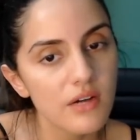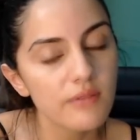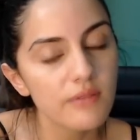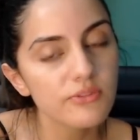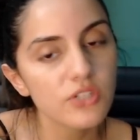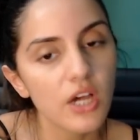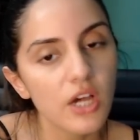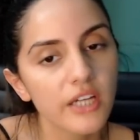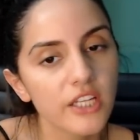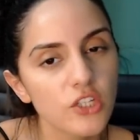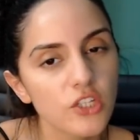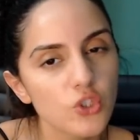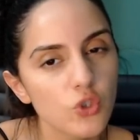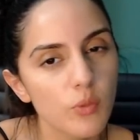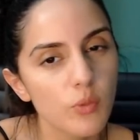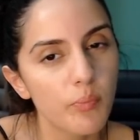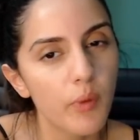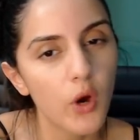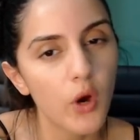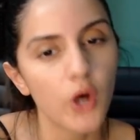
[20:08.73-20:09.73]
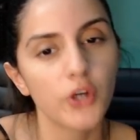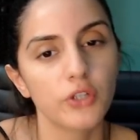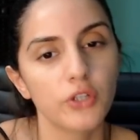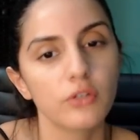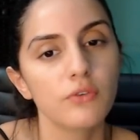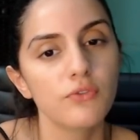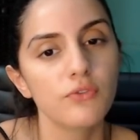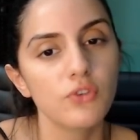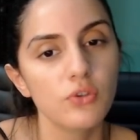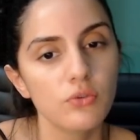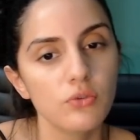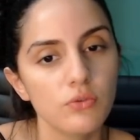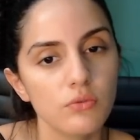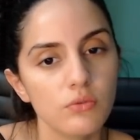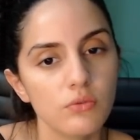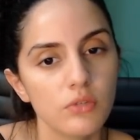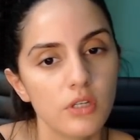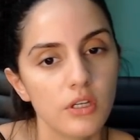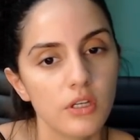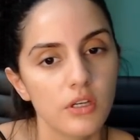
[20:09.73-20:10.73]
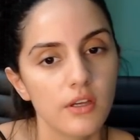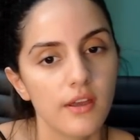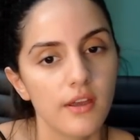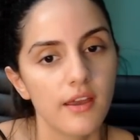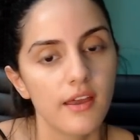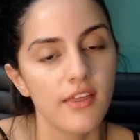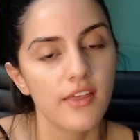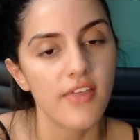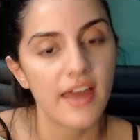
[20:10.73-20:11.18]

I'm talking to the part of you